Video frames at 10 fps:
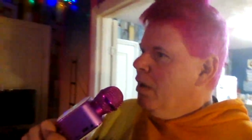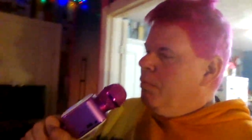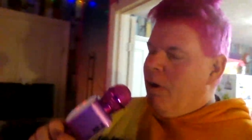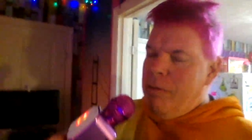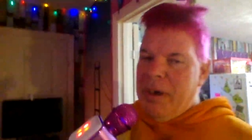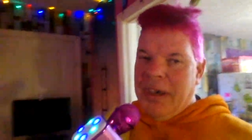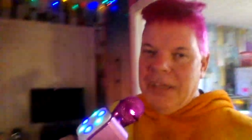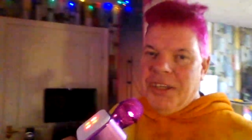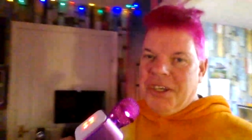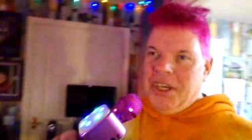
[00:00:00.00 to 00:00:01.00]
Bobby
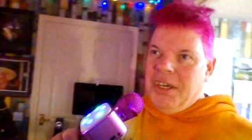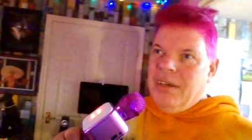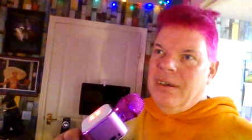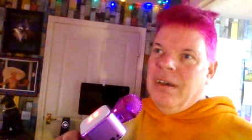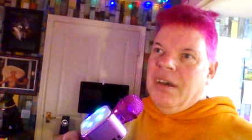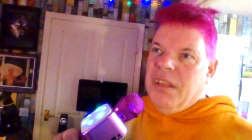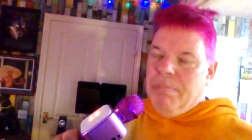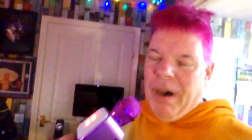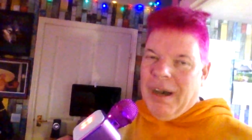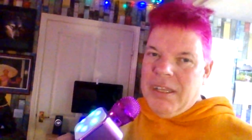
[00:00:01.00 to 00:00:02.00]
McKenzie. The
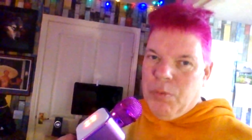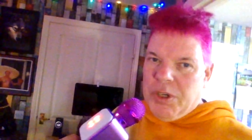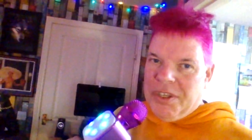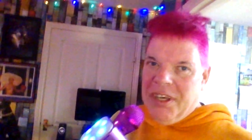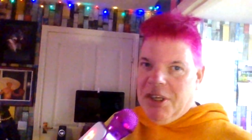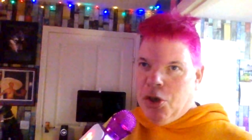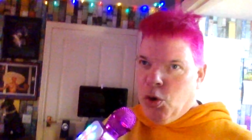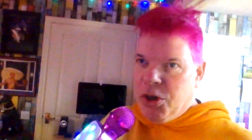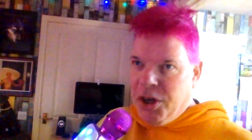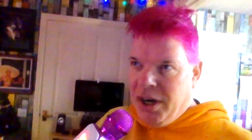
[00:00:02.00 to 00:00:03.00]
band was The
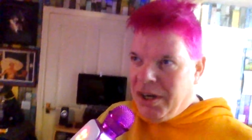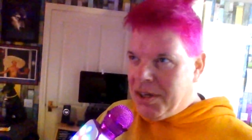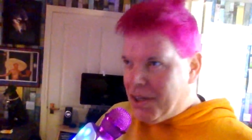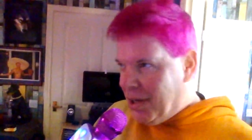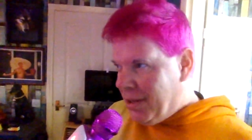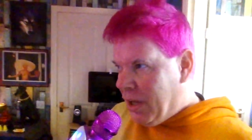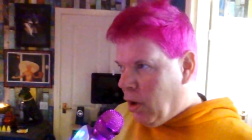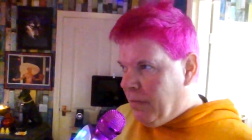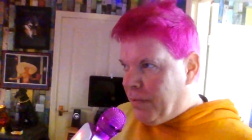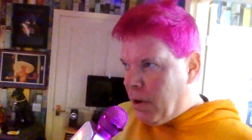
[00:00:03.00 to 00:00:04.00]
Associates, they
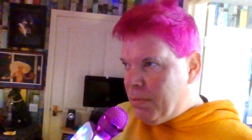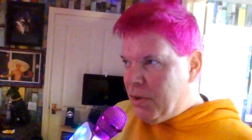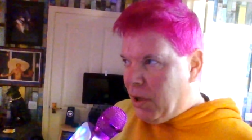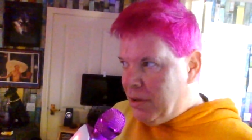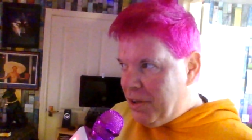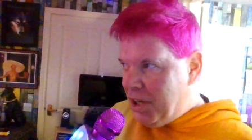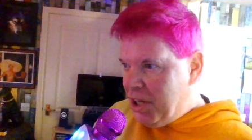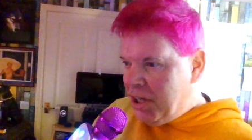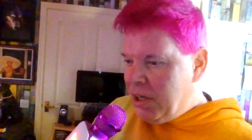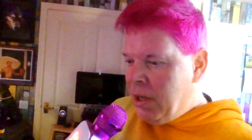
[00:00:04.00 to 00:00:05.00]
come from
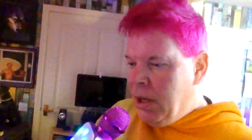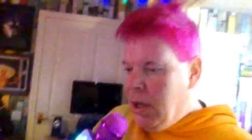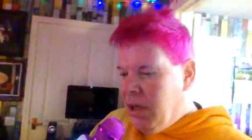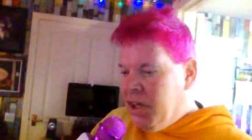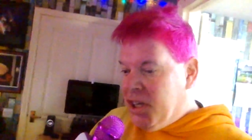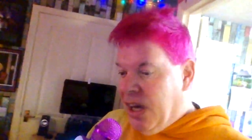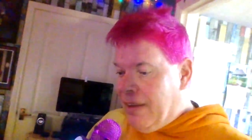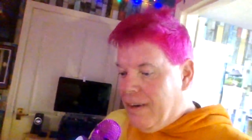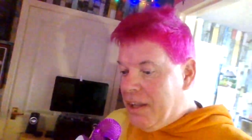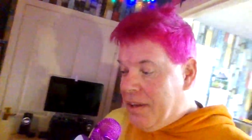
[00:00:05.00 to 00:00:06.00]
Dundee. He
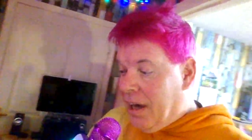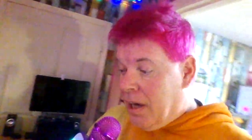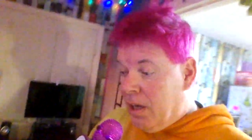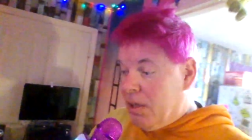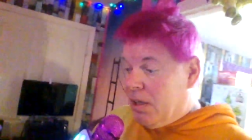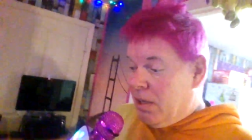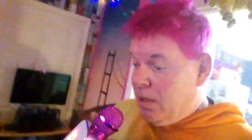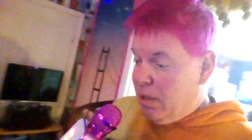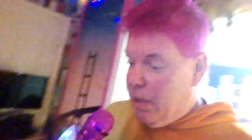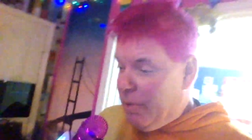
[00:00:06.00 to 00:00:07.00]
sadly died,
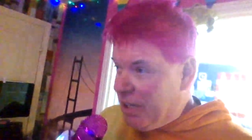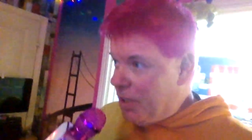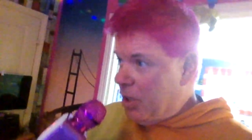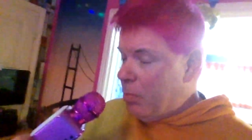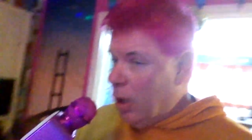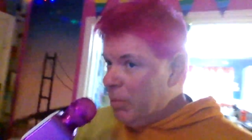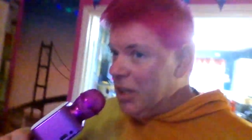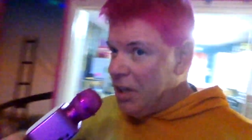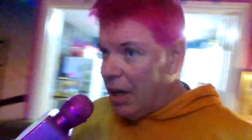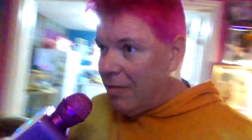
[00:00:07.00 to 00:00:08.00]
he missed his mum, he
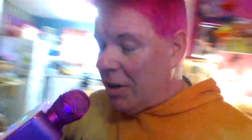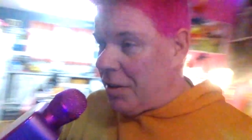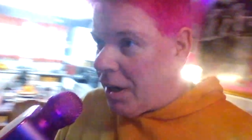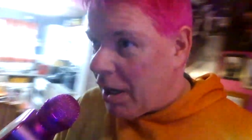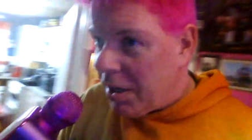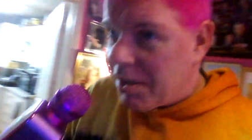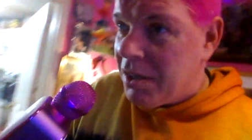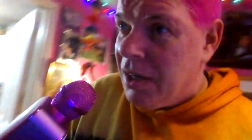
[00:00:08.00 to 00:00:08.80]
sadly died.